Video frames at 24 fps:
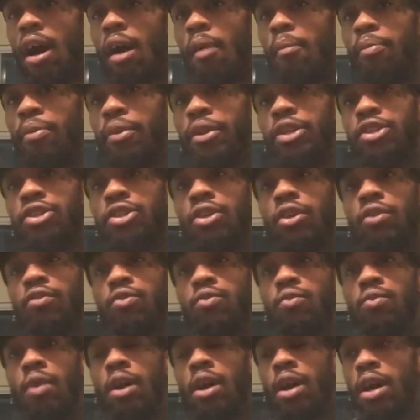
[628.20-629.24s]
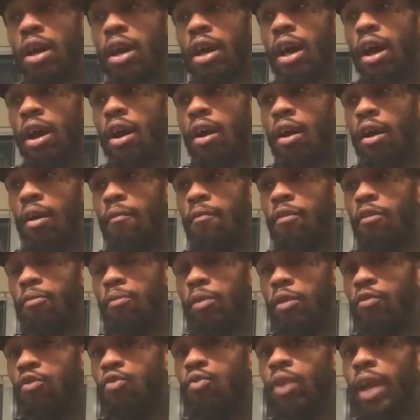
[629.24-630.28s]
pretty sure you, if you
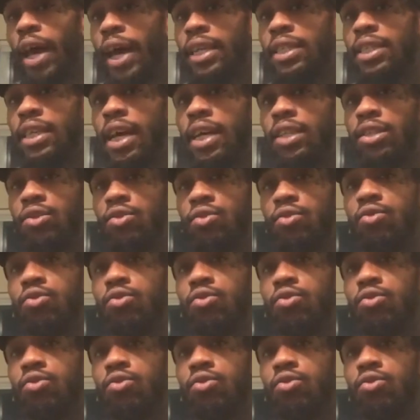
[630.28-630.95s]
like tattoos,